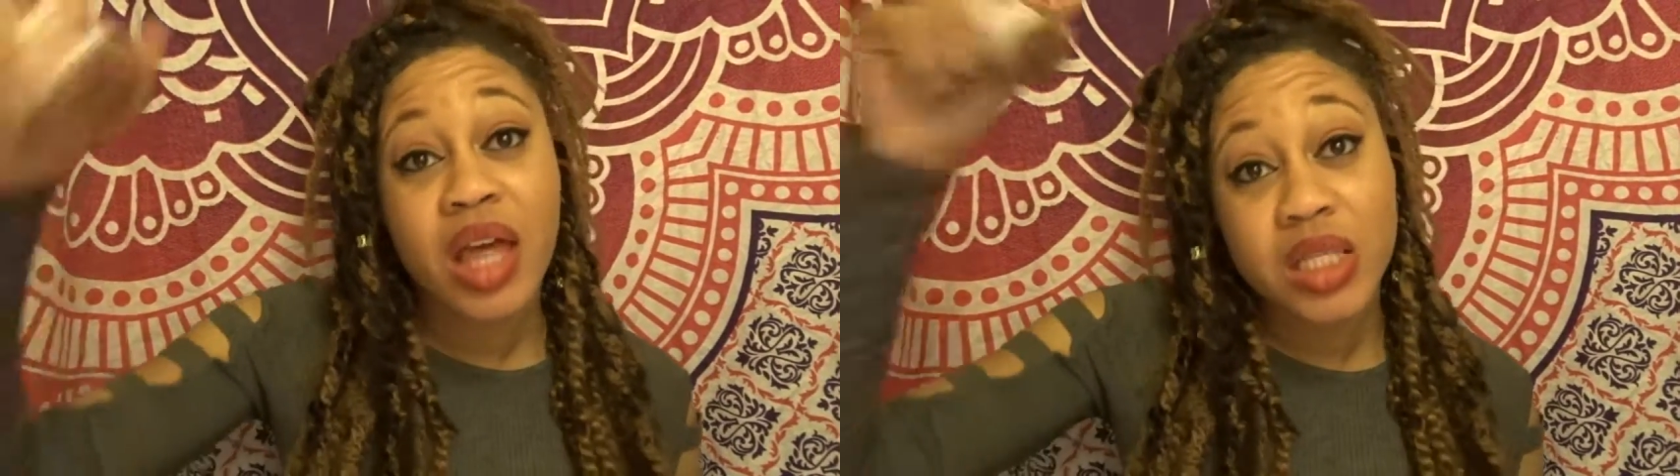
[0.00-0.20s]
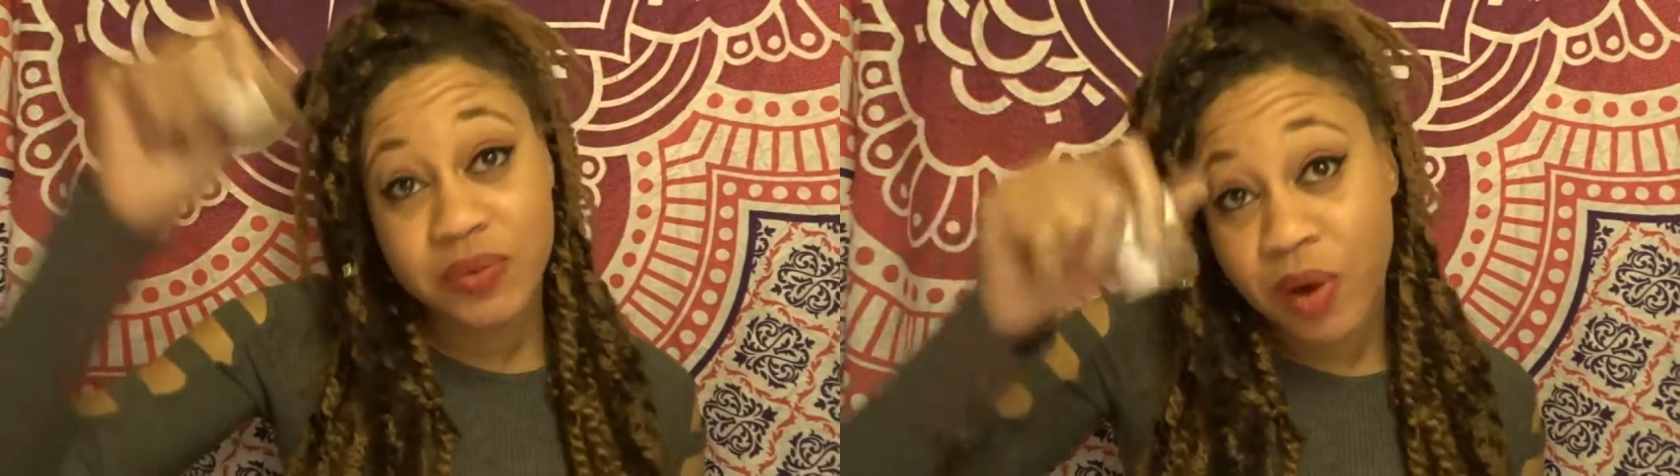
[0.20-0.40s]

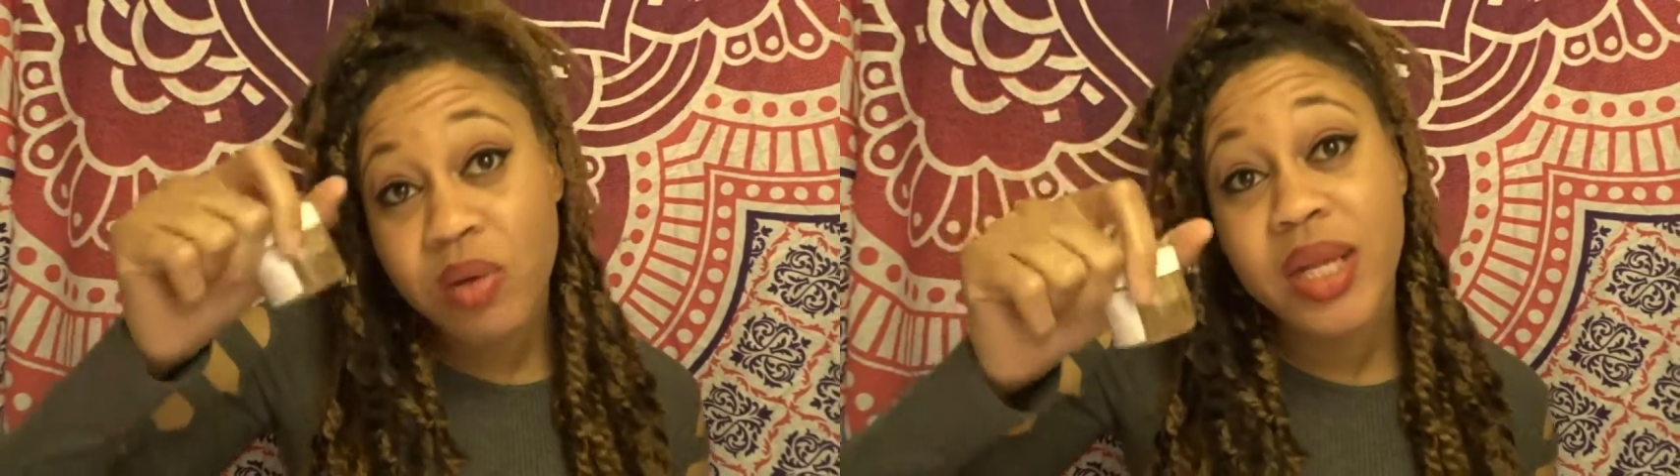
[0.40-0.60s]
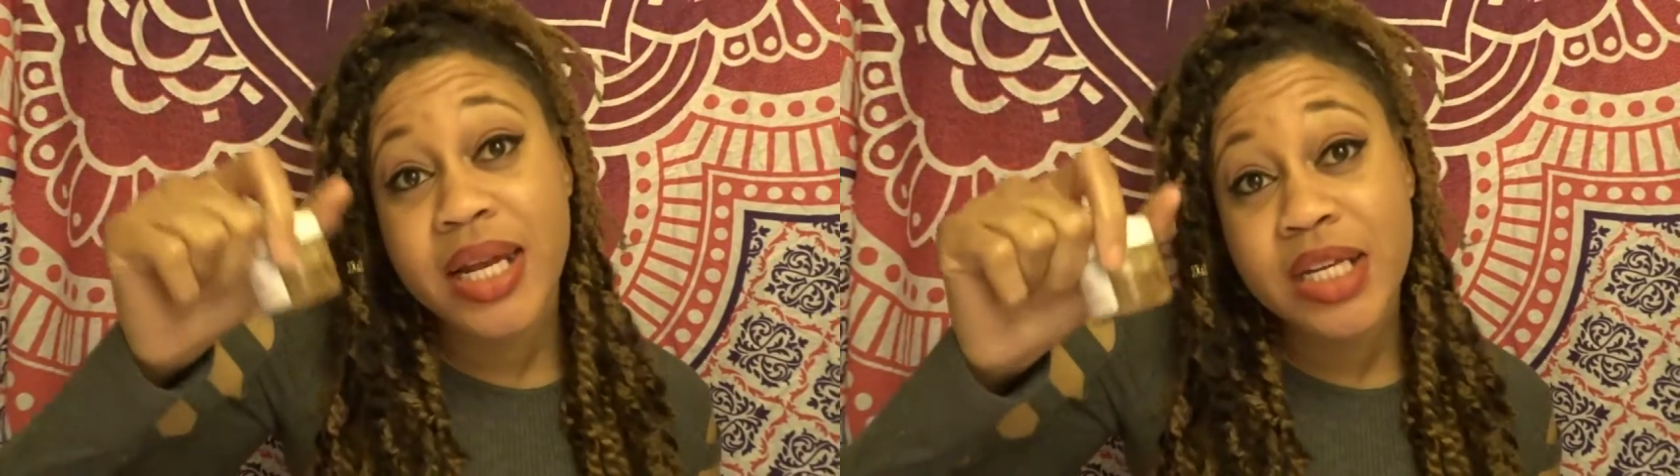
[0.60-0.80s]

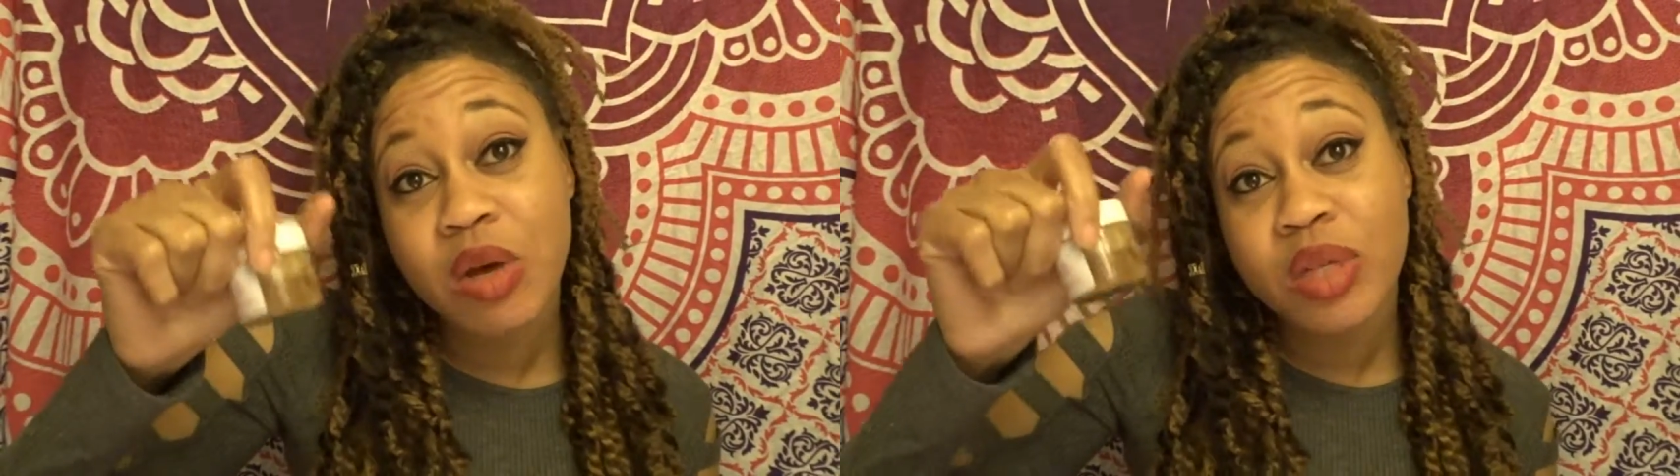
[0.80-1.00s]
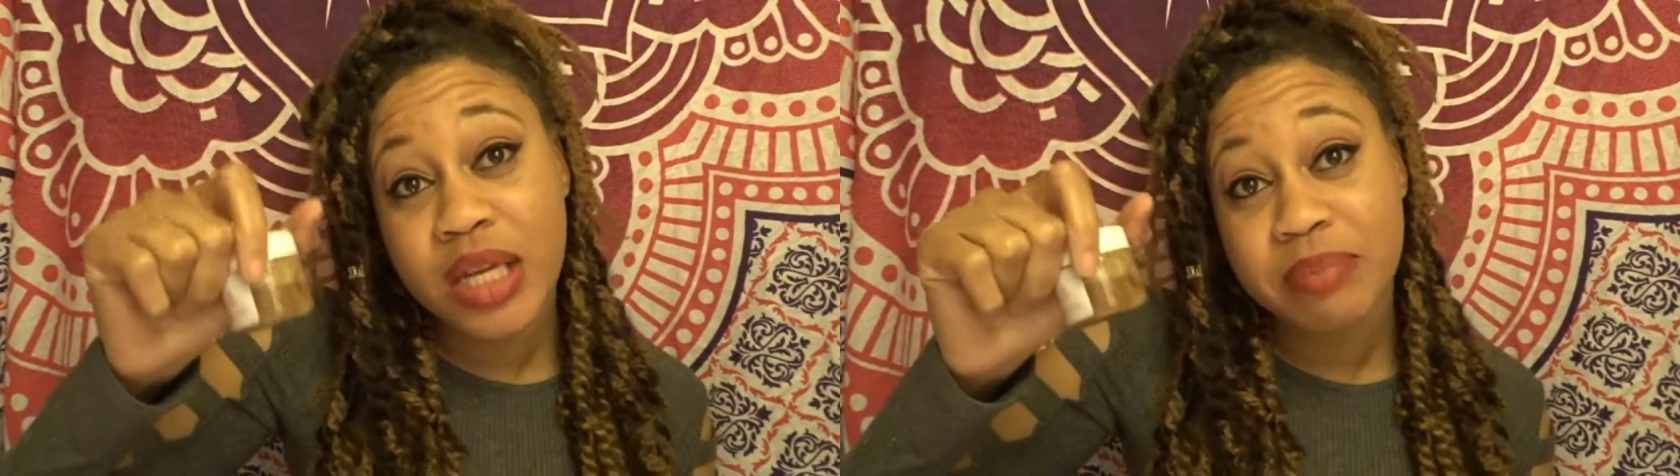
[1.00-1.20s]
exfoliating
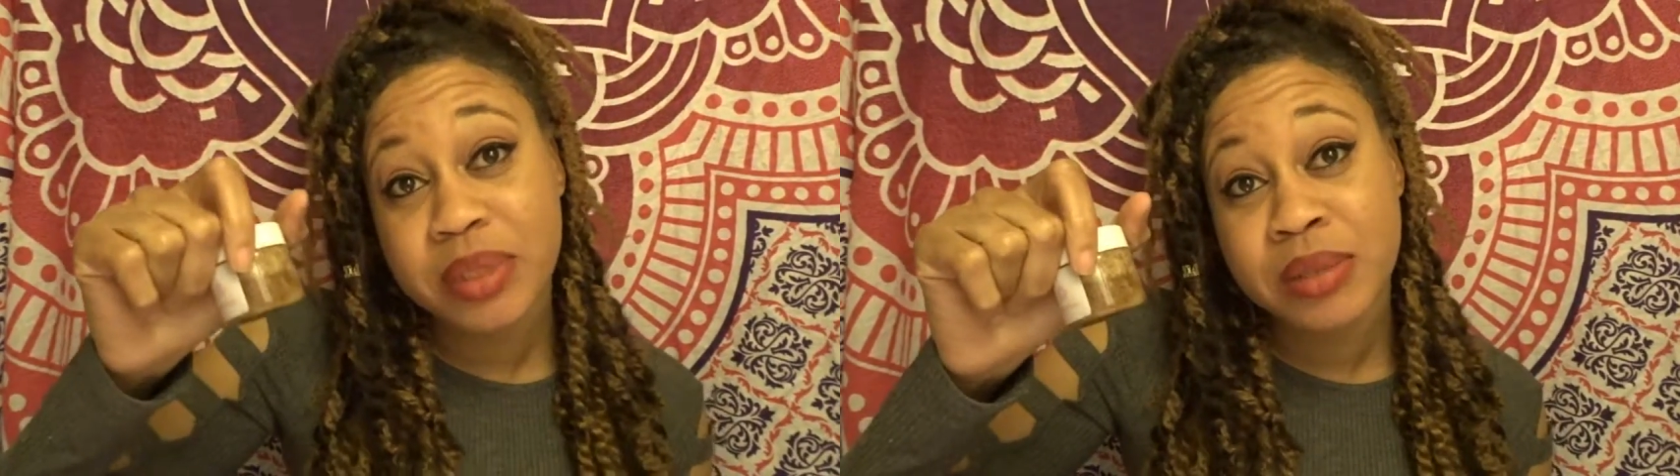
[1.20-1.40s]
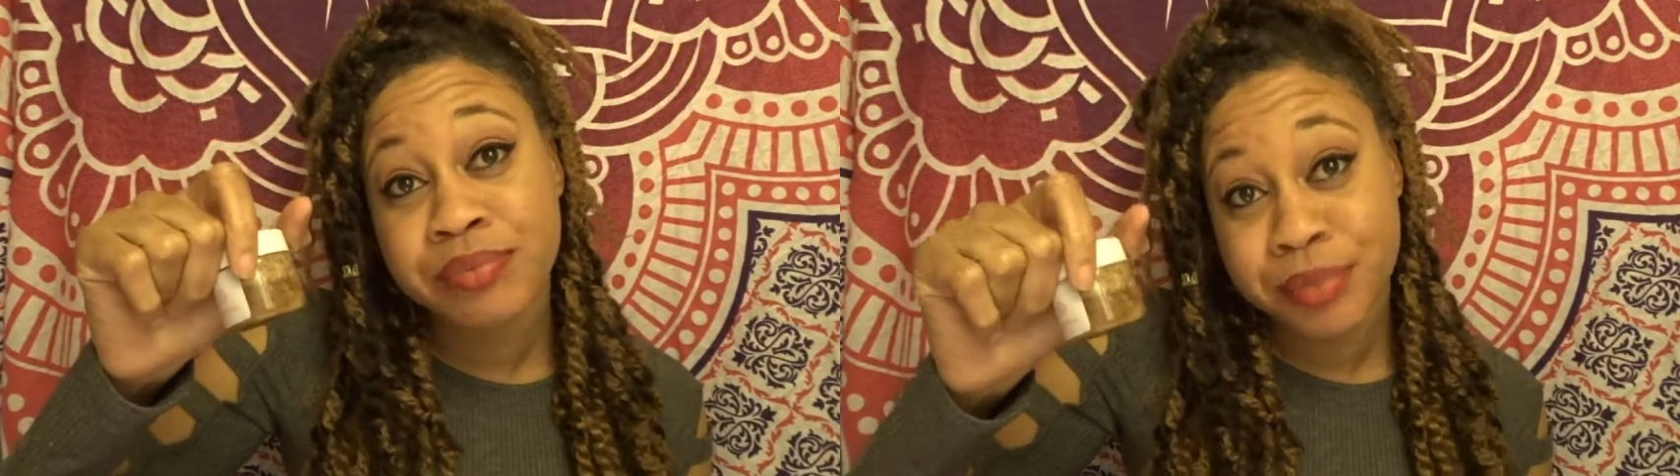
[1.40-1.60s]
your
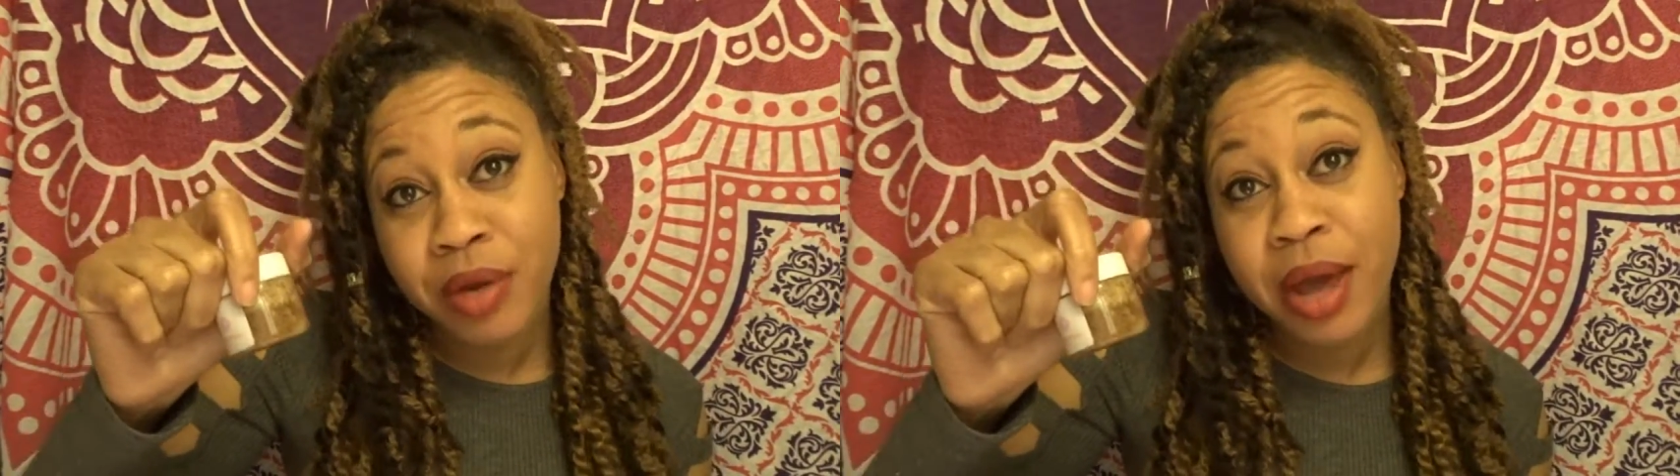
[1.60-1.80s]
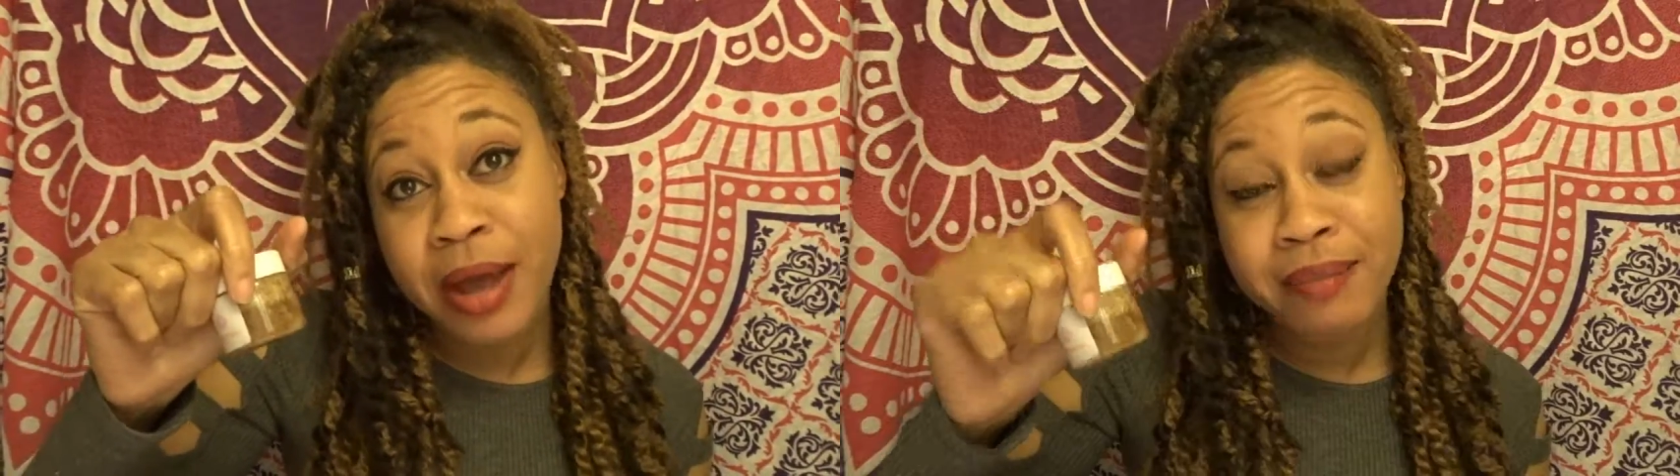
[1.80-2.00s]
lips,
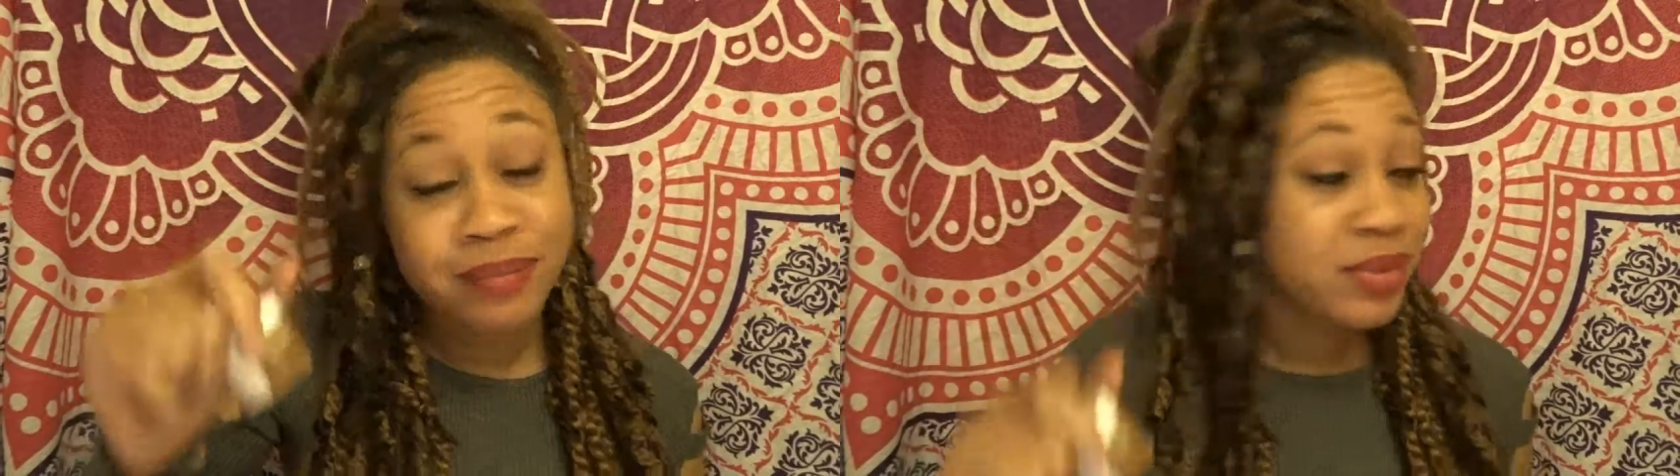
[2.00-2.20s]
okay?